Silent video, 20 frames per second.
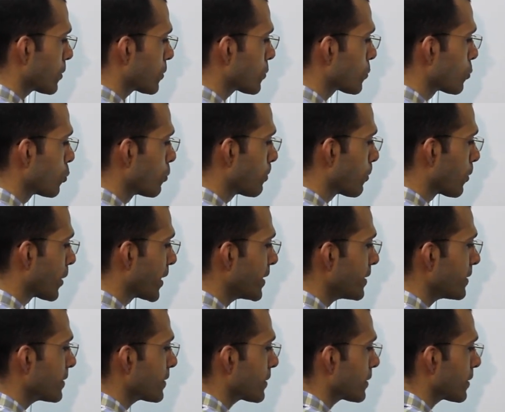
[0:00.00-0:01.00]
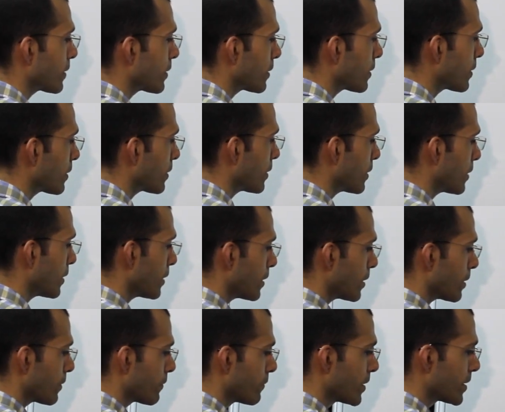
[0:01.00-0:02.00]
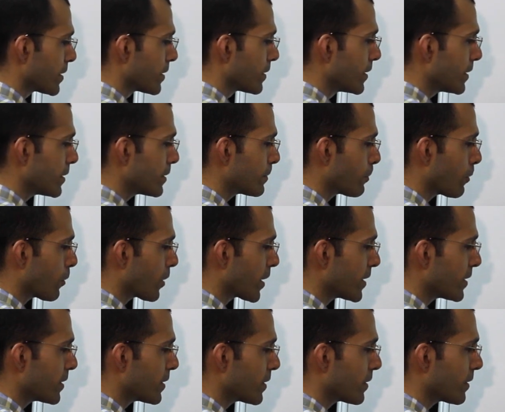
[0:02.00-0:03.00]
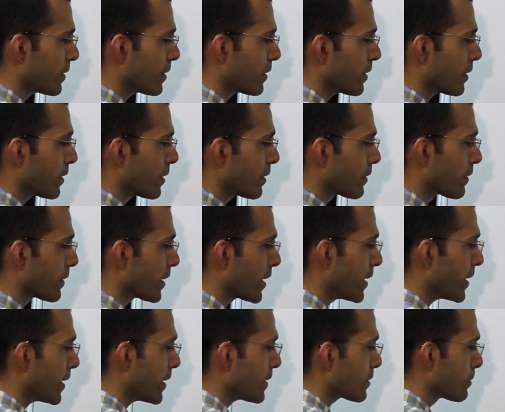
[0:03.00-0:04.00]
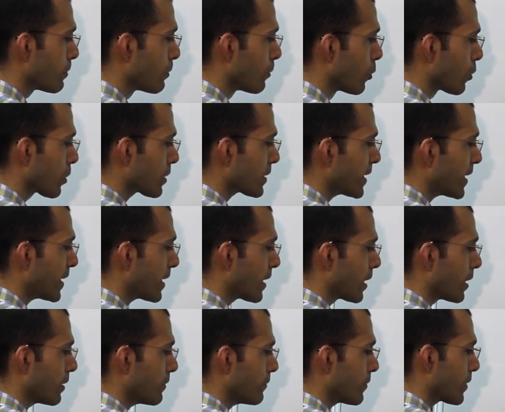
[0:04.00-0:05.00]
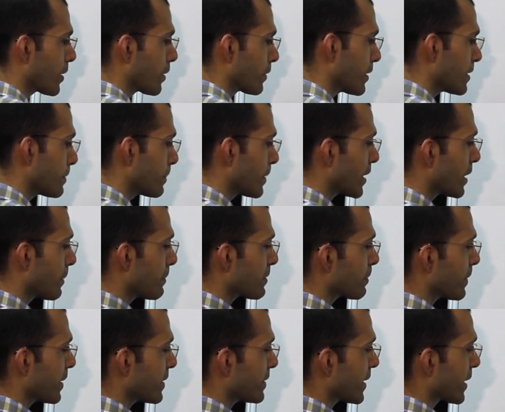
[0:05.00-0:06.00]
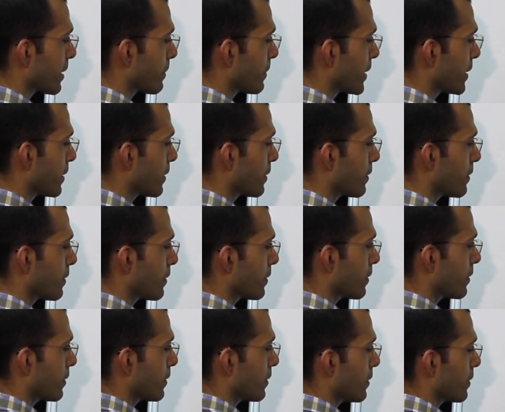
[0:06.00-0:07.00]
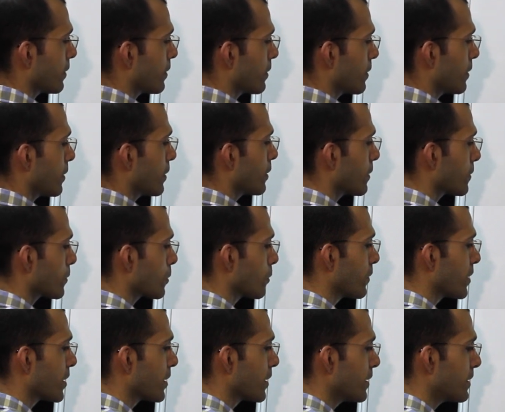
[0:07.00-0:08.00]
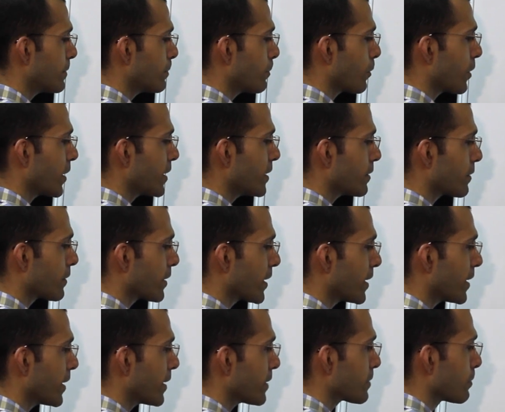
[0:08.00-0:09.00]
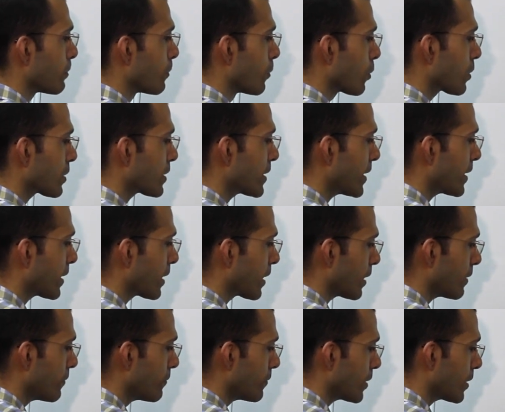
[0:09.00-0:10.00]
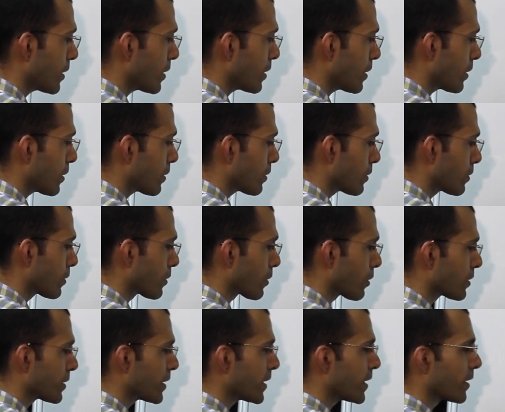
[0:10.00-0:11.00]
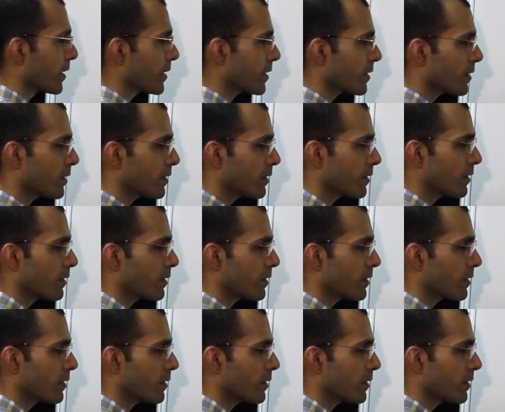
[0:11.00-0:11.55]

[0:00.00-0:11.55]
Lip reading: 2 points, with this point, radius more than half, now this becomes my segment. So with this point, radius more than half, draw the arc.